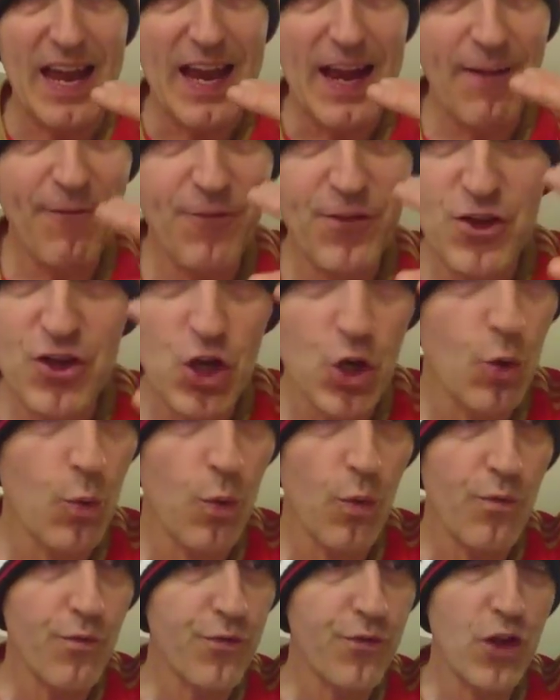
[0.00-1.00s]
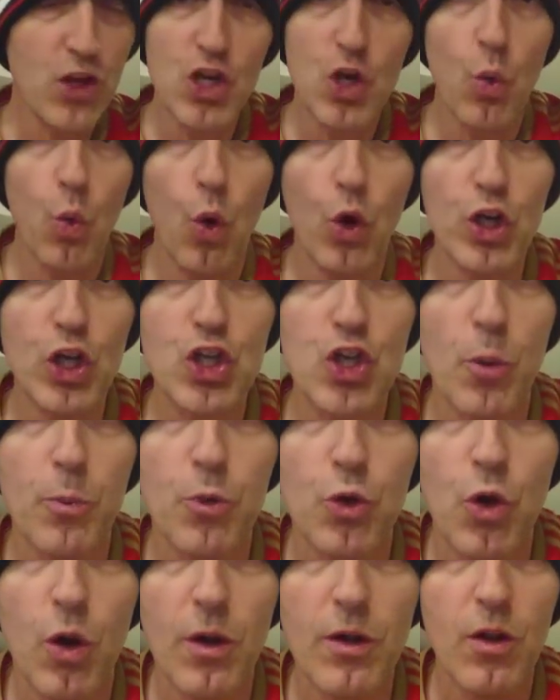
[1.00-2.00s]
If the new The new
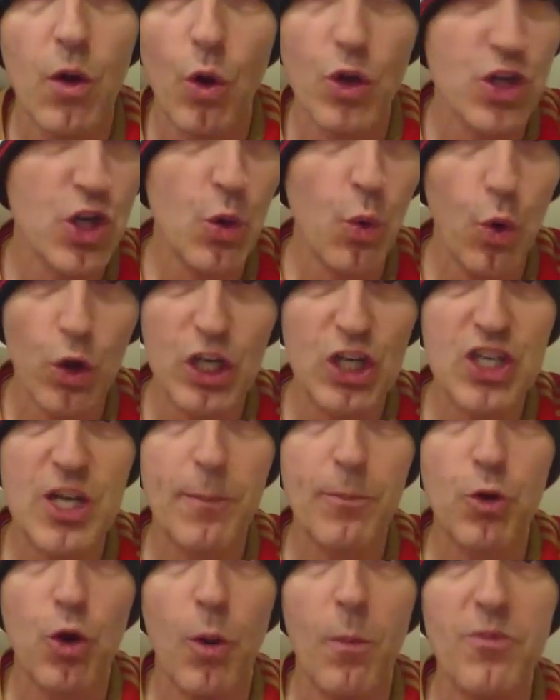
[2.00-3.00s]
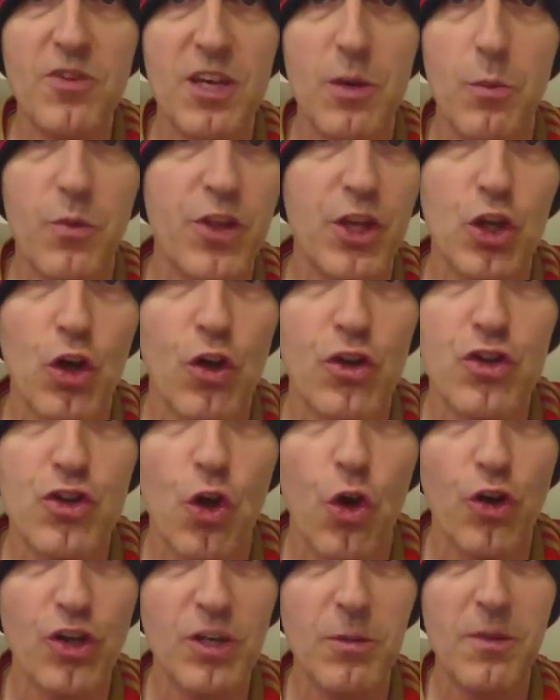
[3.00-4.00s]
ownership comes in with a
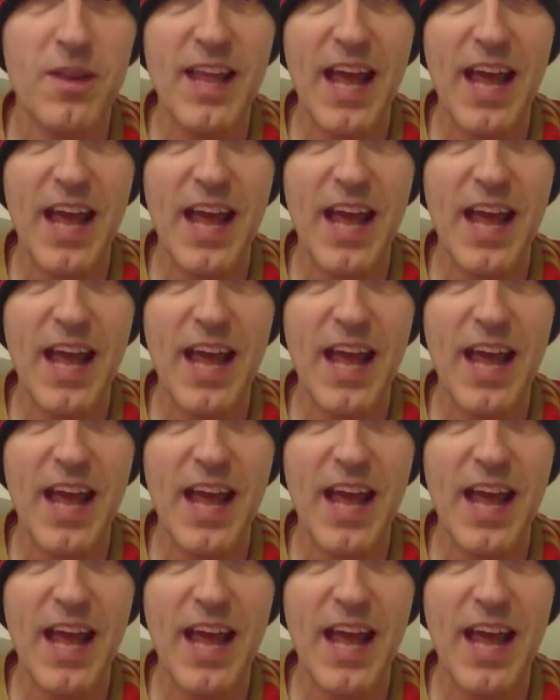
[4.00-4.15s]
consortium.